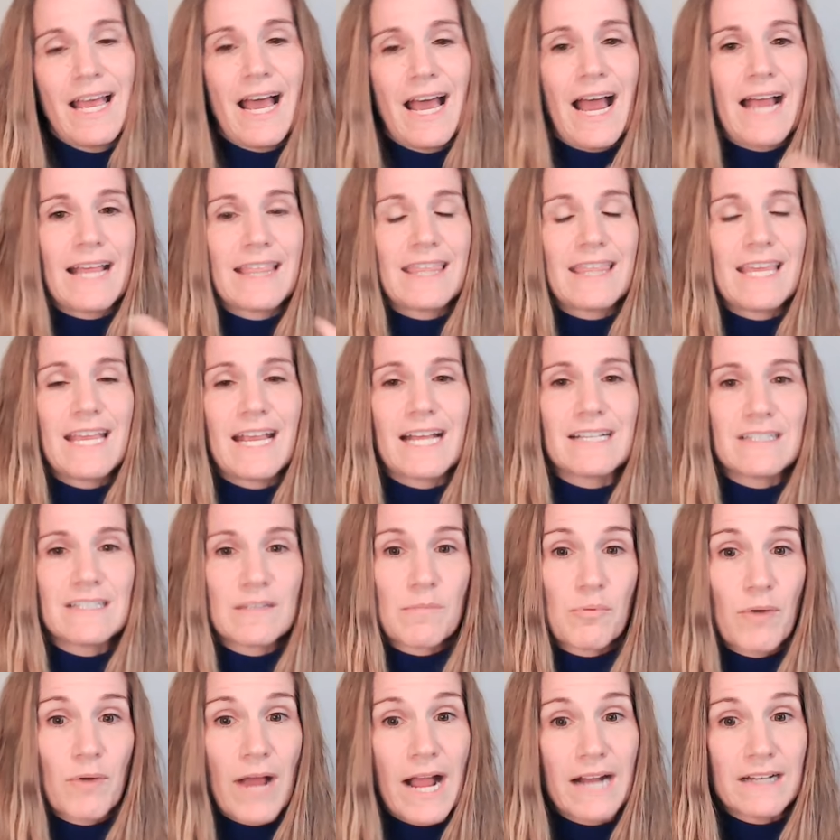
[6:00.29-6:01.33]
I think as the
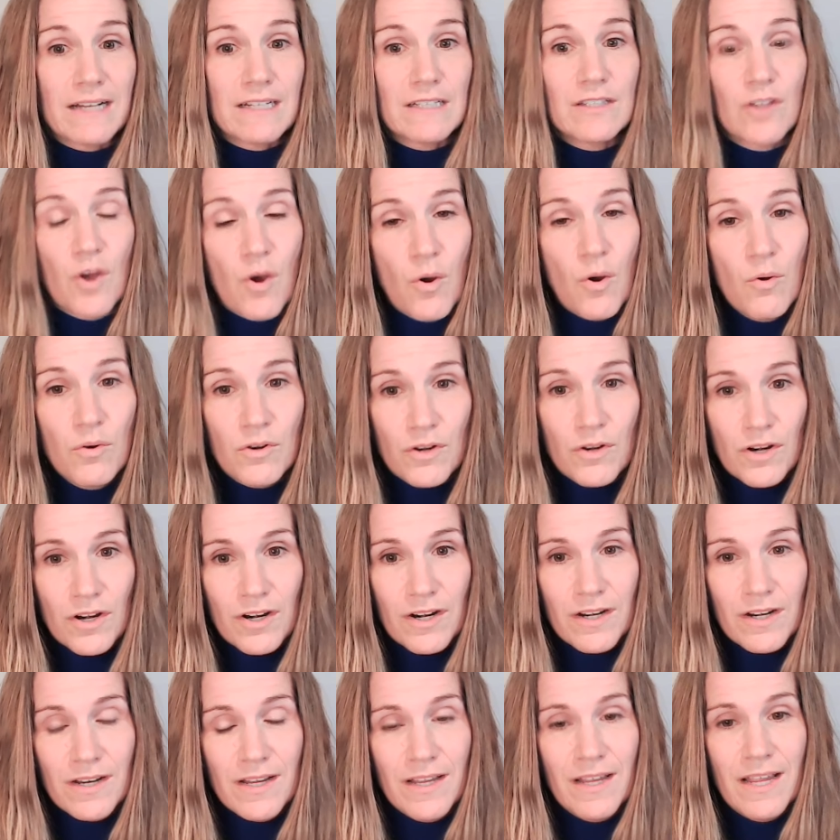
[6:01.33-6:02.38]
practice
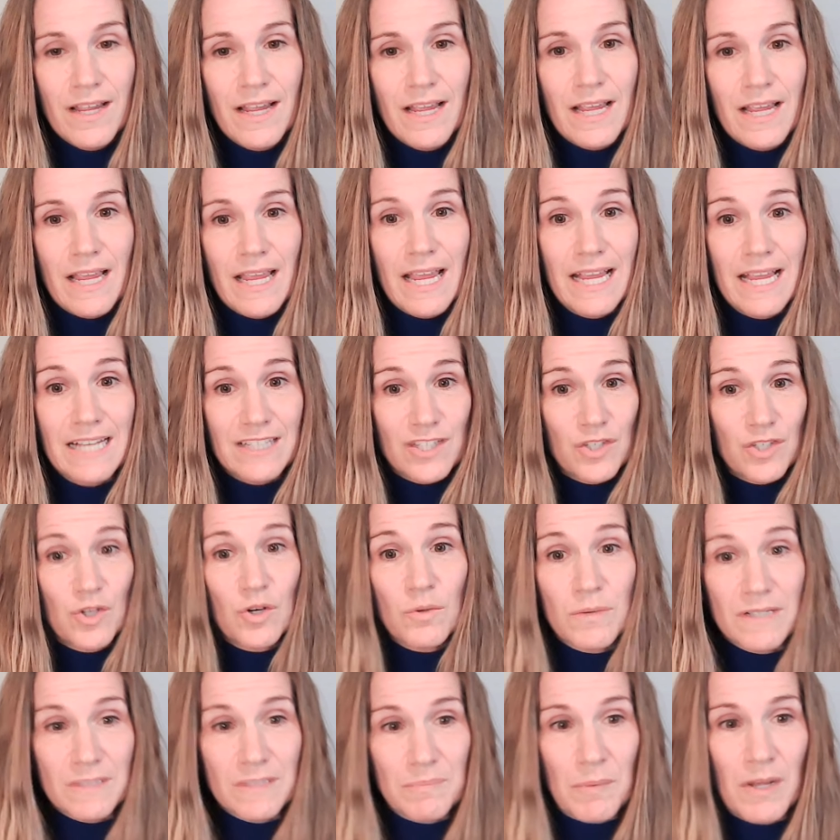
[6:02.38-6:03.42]
owner, it's your
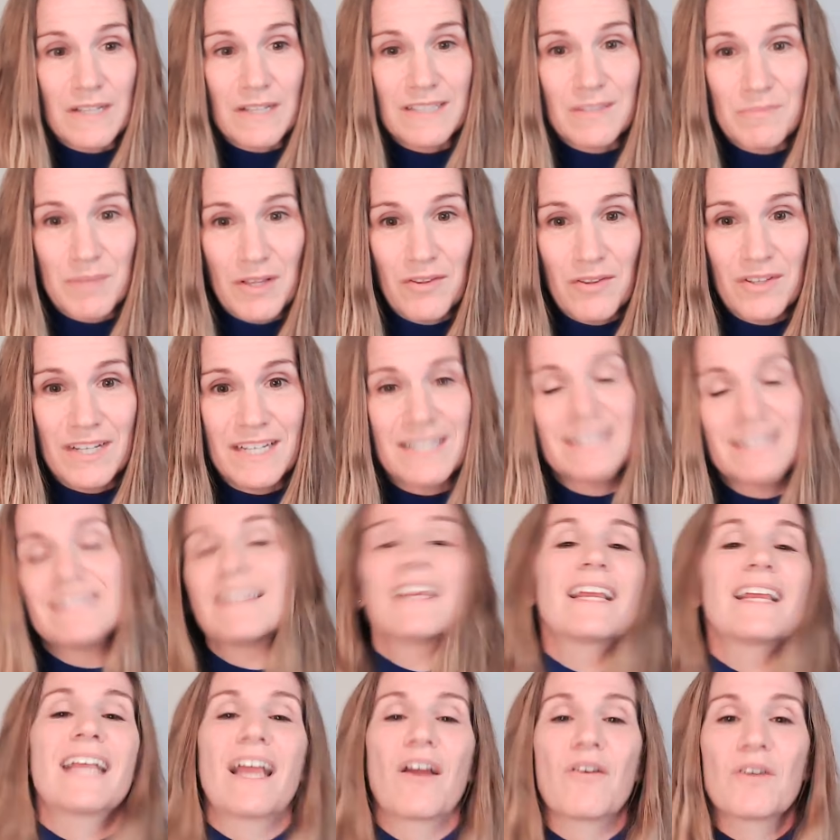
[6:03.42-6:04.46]
responsibility to
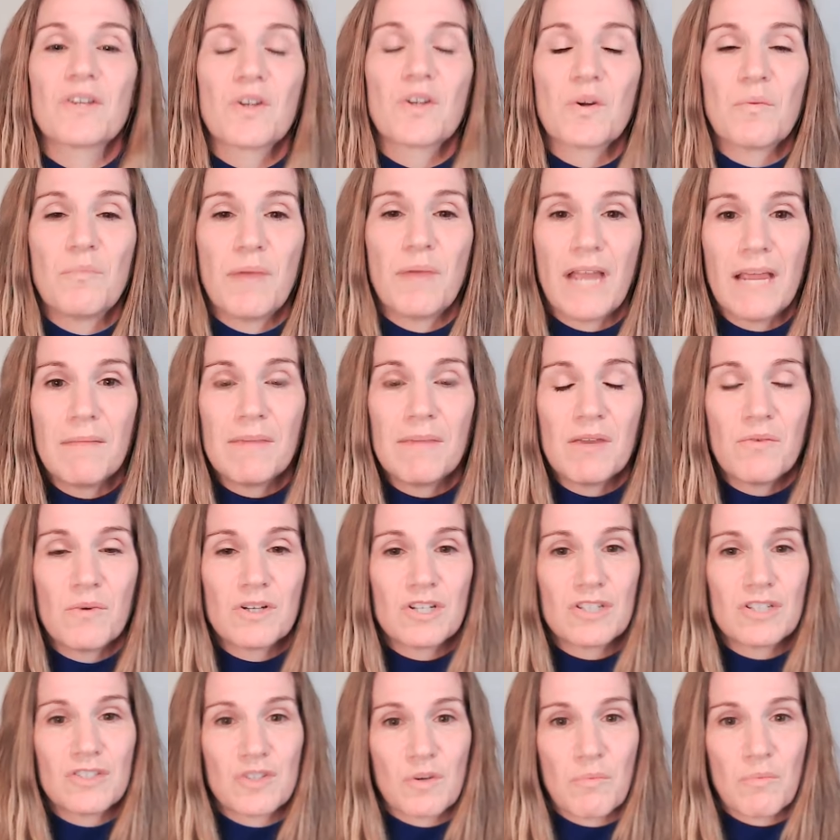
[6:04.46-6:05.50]
take care of your baby, which
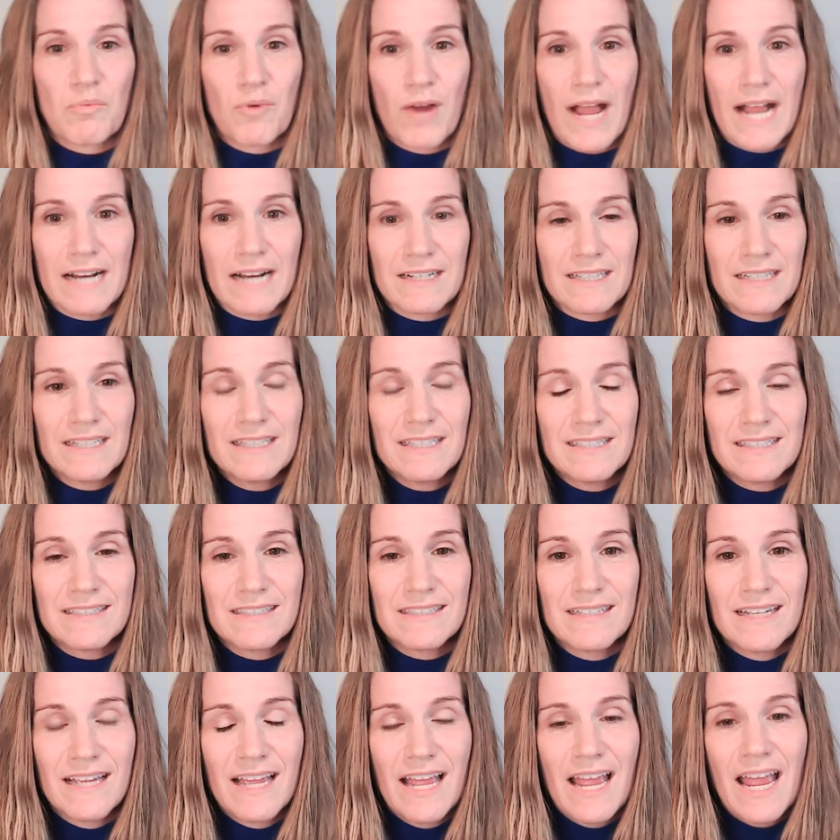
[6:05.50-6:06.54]
is your practice.
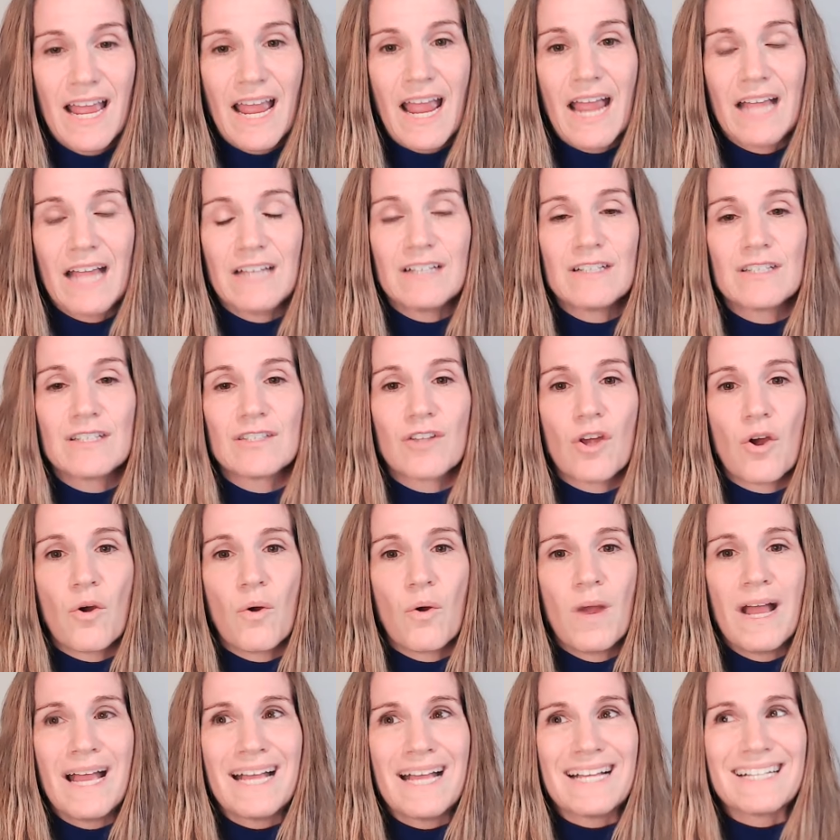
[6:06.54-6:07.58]
And
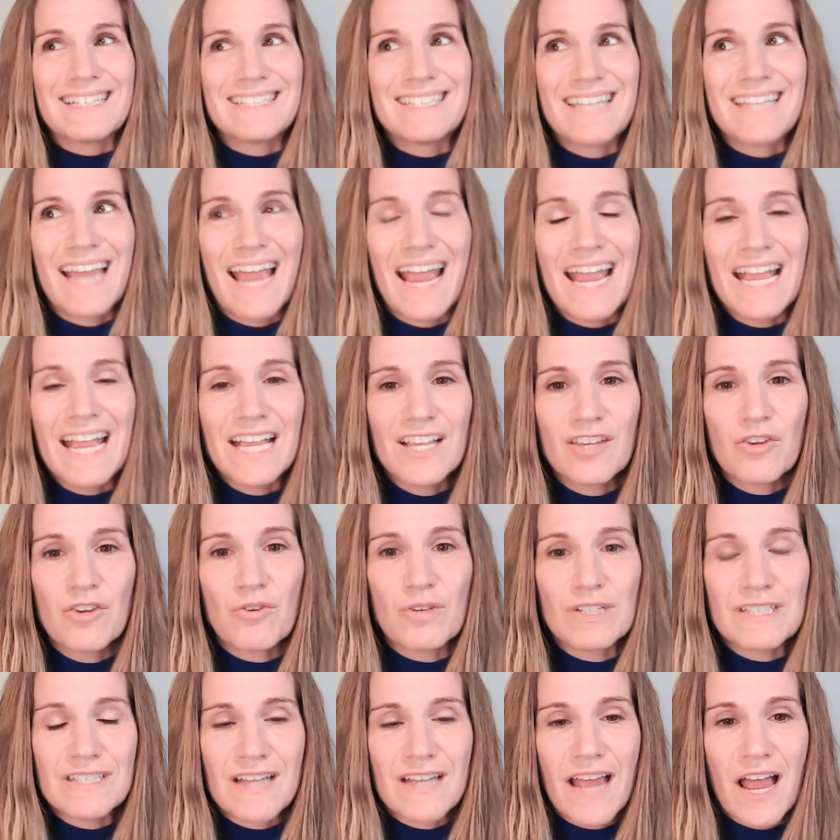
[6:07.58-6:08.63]
so take your
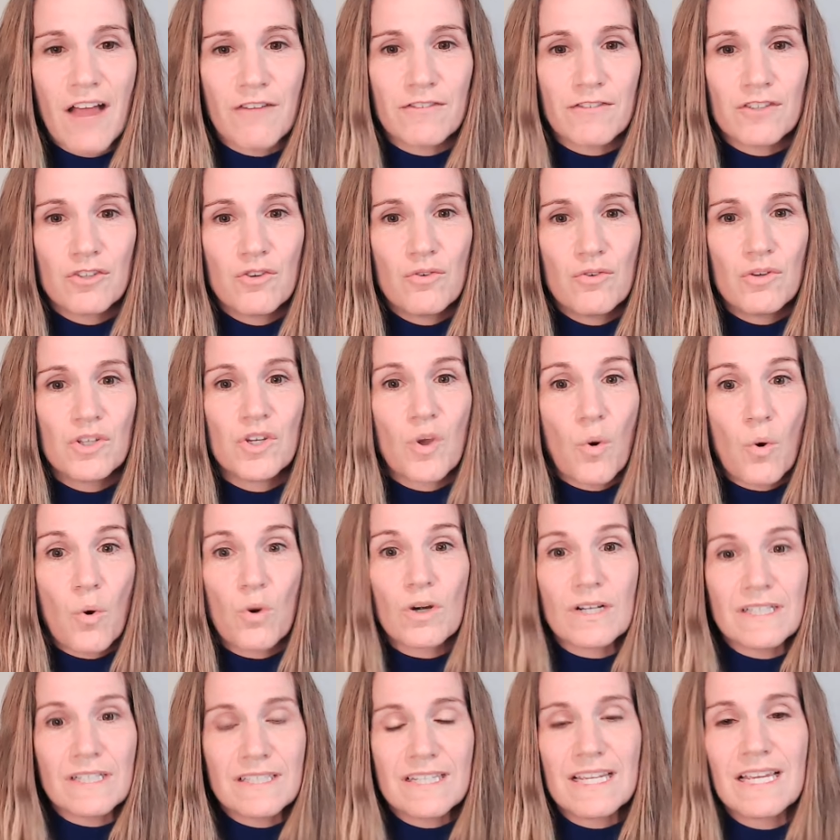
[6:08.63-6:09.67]
staff to
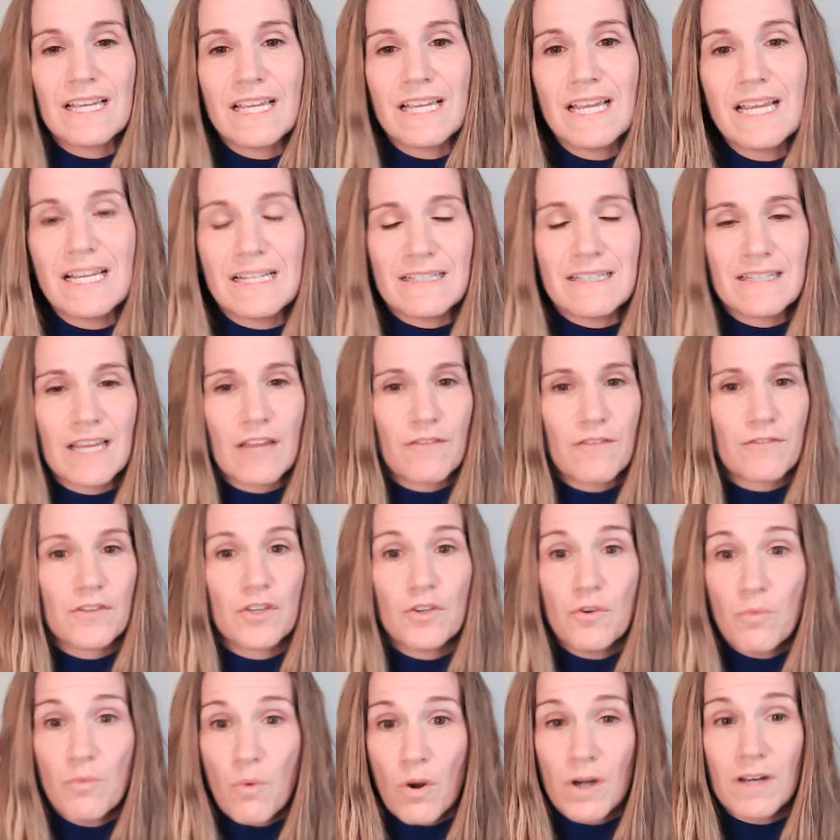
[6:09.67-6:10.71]
your C Es. If
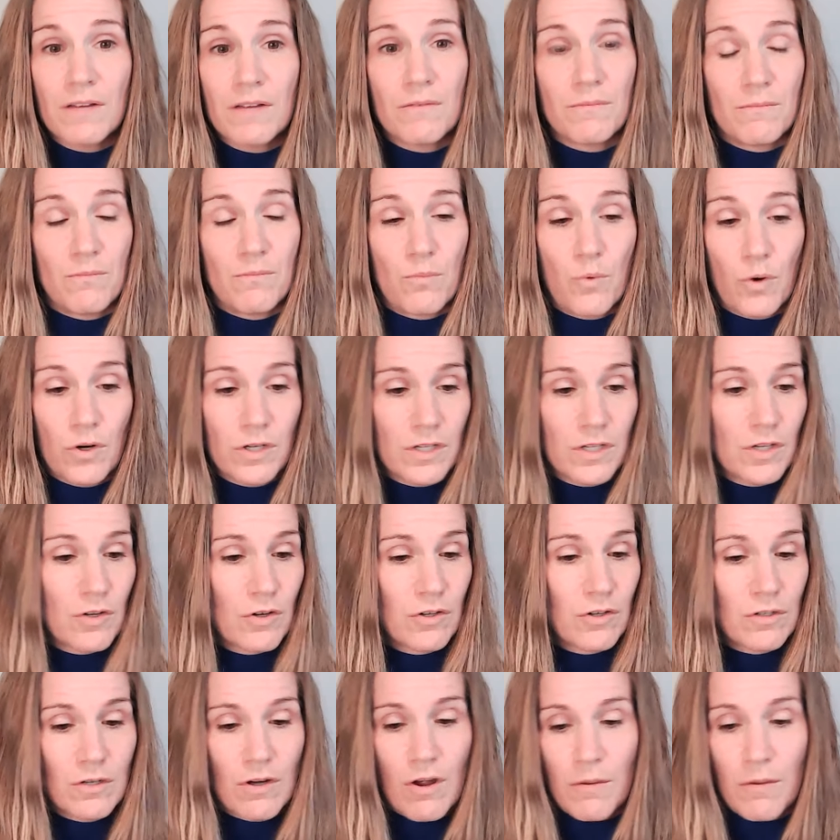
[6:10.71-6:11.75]
you want to work
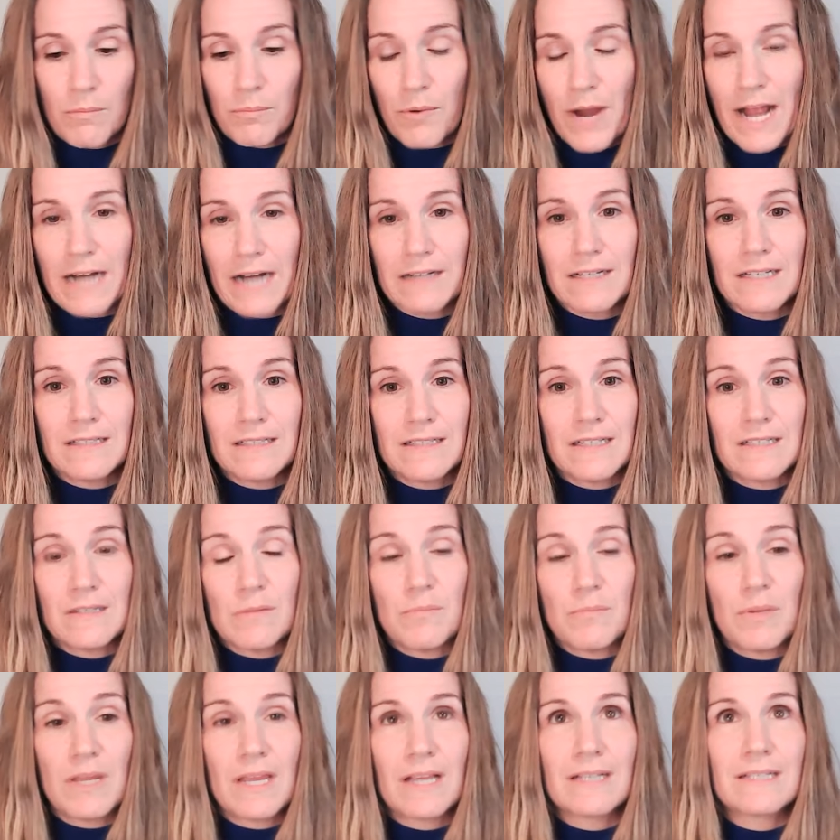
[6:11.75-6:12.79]
your practice into
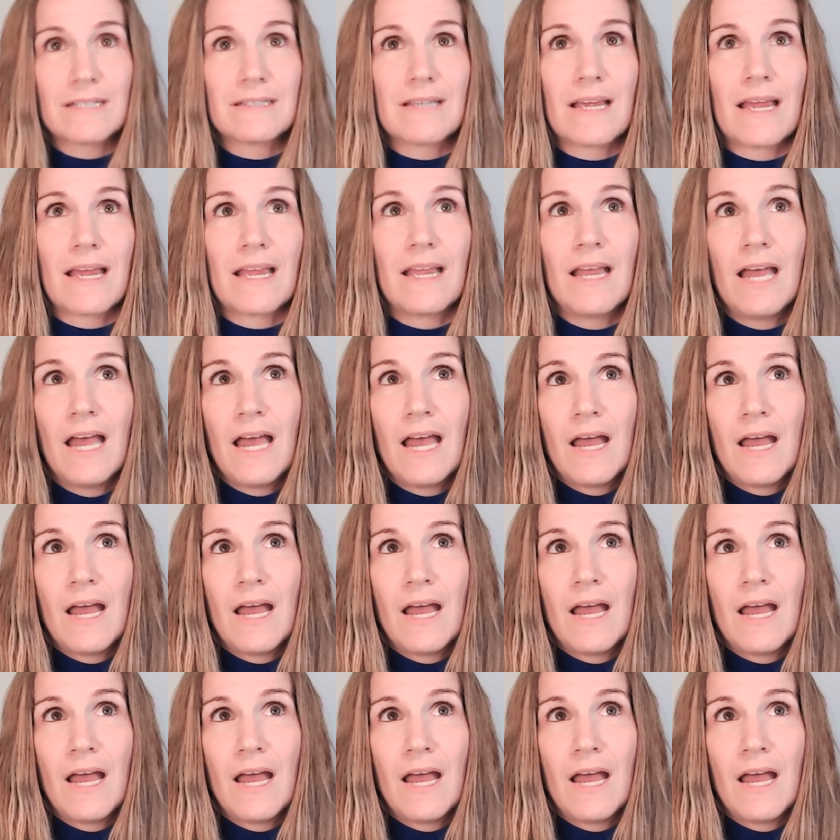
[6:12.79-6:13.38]
being, say,